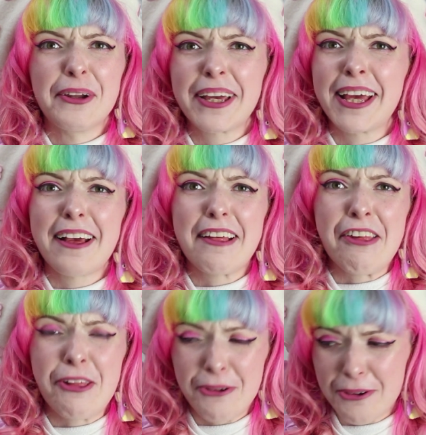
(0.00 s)
Like, it is
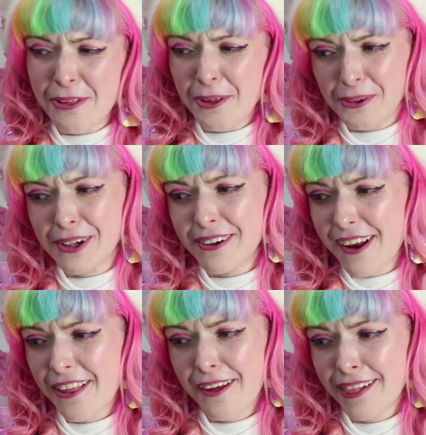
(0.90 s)
so, so
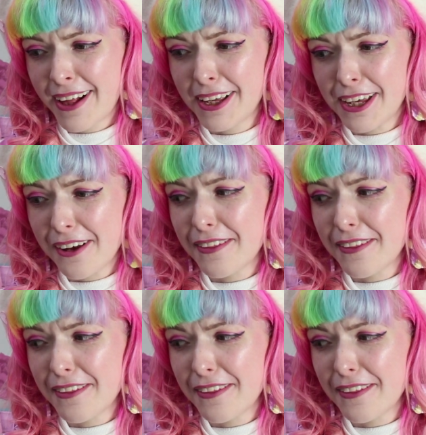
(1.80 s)
kind. So thank you.